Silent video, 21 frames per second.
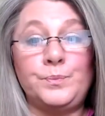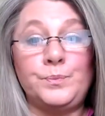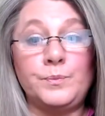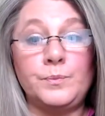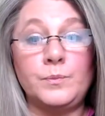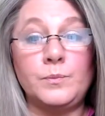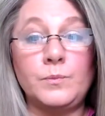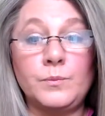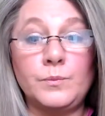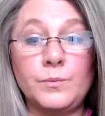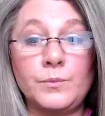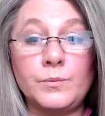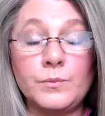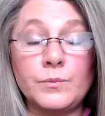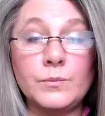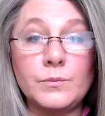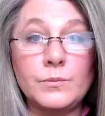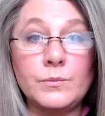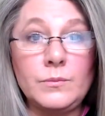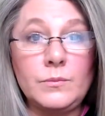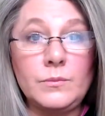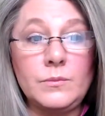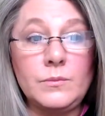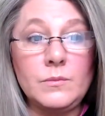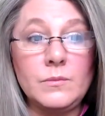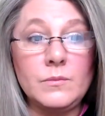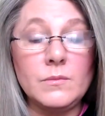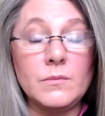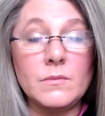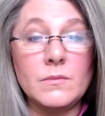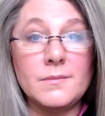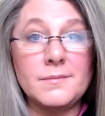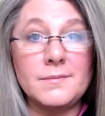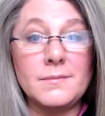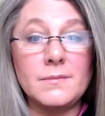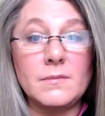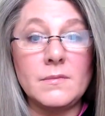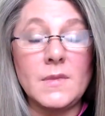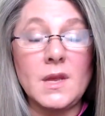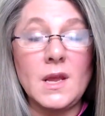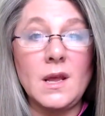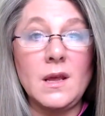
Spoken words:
(silence)